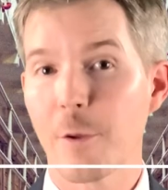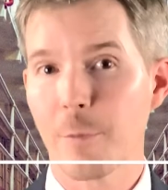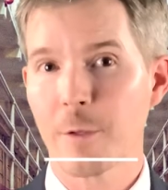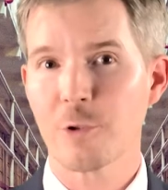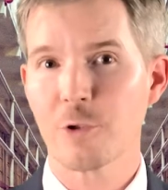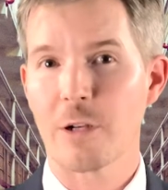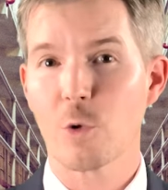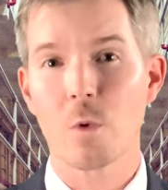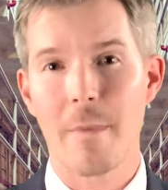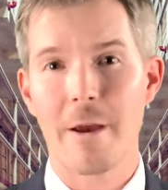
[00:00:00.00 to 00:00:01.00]
and the perpetrator
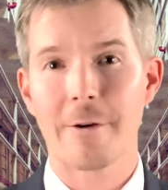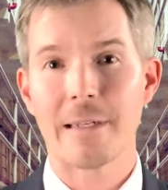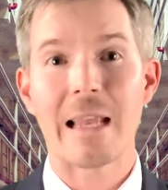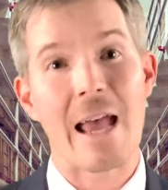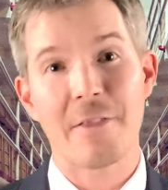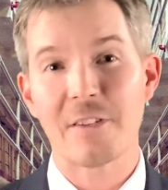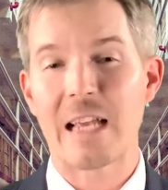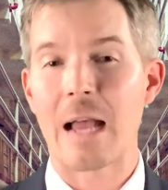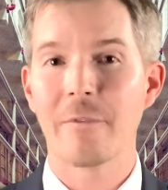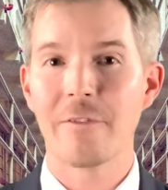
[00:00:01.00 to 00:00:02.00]
were married at the
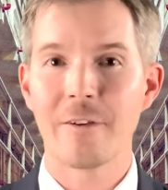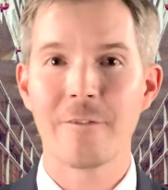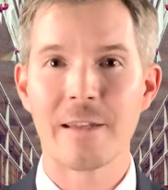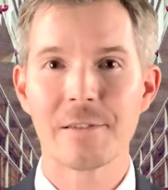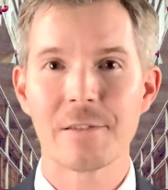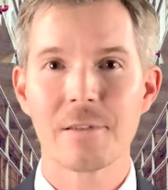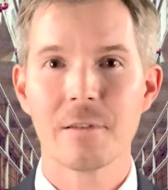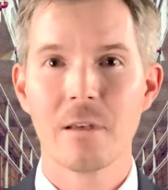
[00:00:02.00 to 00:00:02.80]
time of the offense,